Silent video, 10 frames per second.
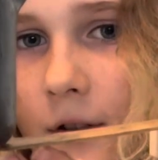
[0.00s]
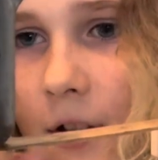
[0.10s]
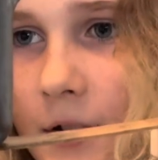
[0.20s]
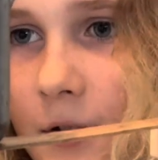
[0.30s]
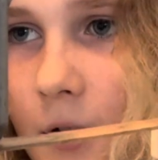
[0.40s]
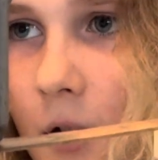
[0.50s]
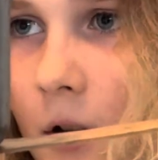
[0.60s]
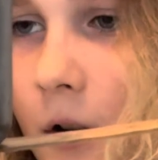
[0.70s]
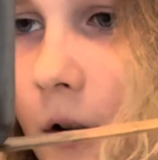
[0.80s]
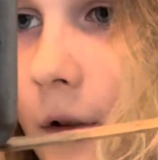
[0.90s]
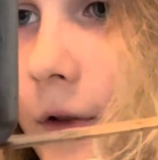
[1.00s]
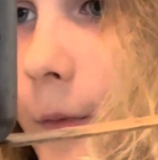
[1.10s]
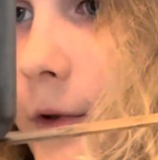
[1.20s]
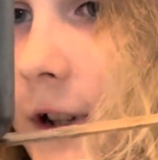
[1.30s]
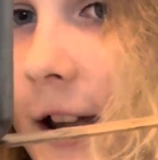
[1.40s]
That's all the
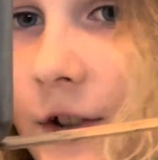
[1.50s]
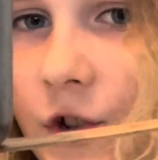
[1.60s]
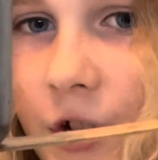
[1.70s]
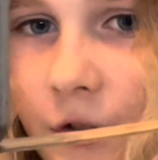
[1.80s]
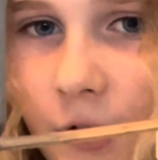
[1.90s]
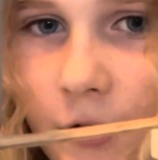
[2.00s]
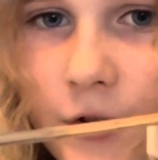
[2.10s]
tension. There's